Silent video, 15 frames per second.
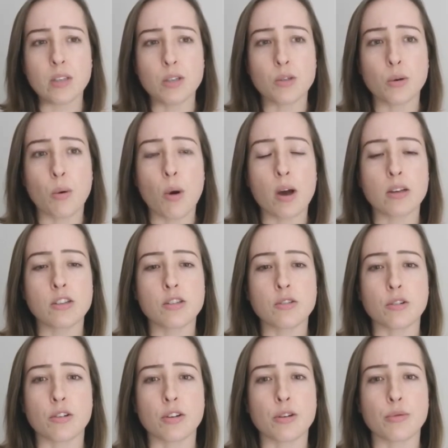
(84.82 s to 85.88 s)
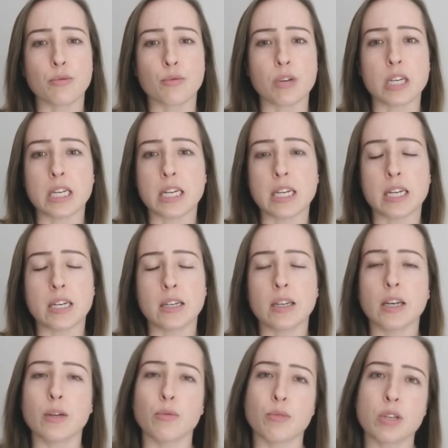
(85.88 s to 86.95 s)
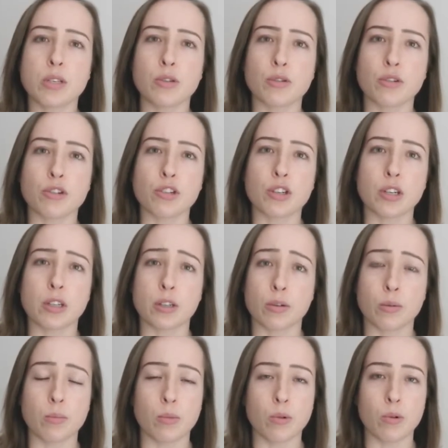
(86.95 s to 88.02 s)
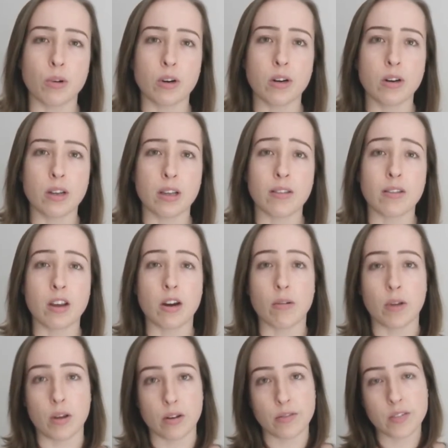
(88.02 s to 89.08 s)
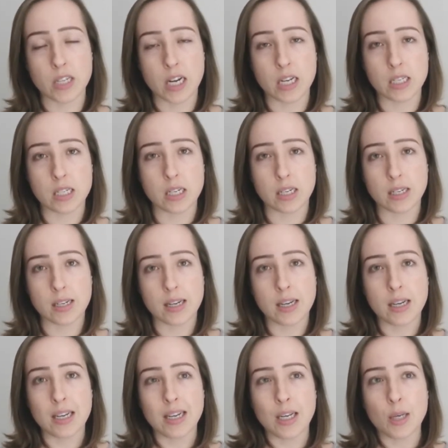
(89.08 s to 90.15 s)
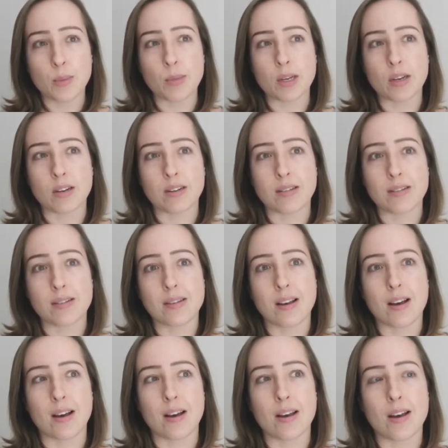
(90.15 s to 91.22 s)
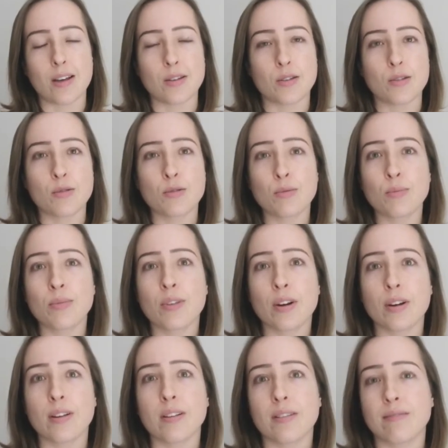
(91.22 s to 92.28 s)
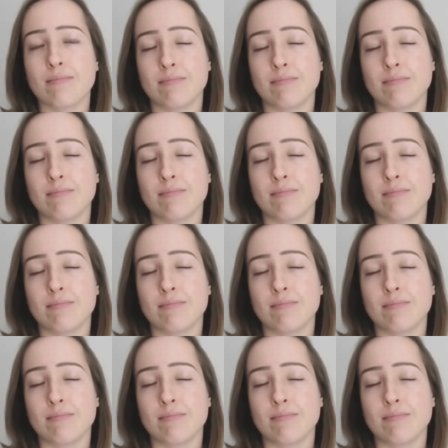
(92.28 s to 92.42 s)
So I started reading and researching a little more in the area of testing because I assumed that,